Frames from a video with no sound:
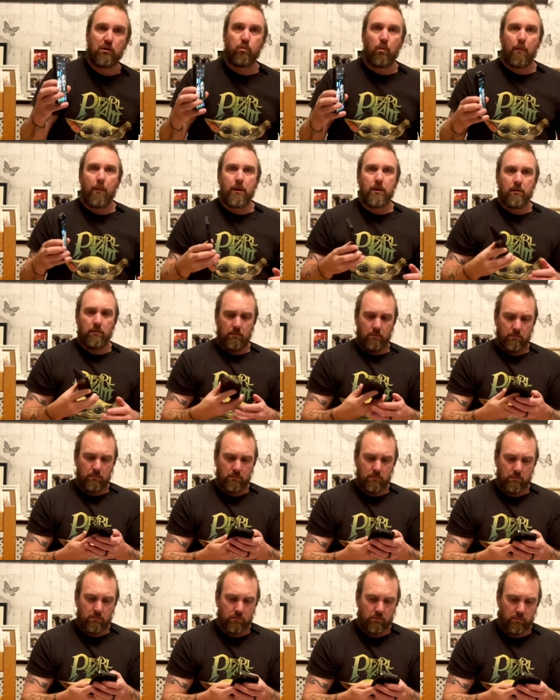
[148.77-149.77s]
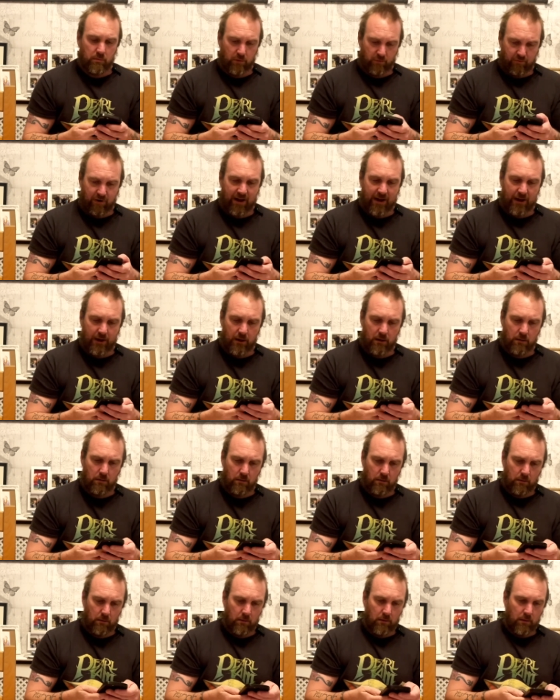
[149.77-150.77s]
Woman, the Ring,
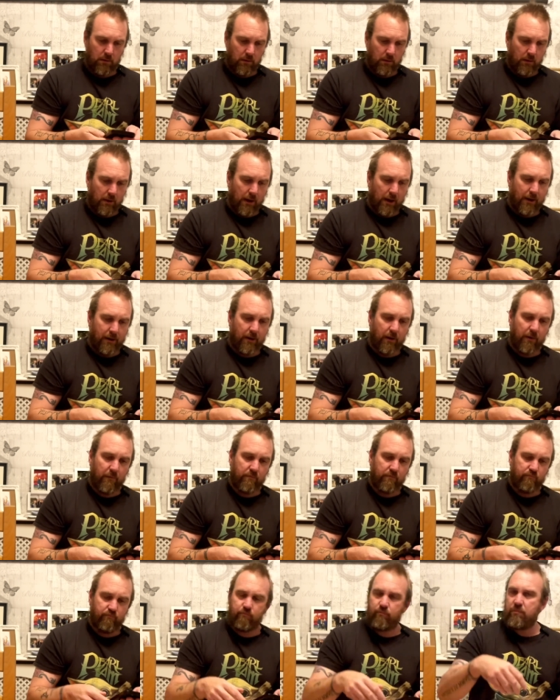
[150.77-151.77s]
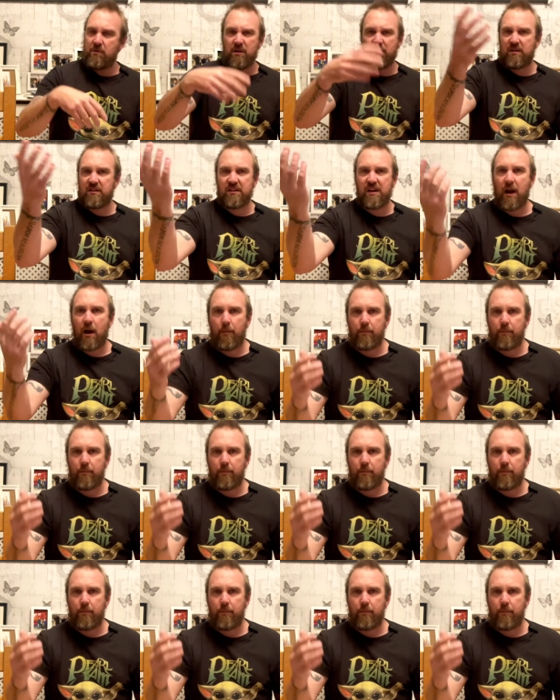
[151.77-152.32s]
and you've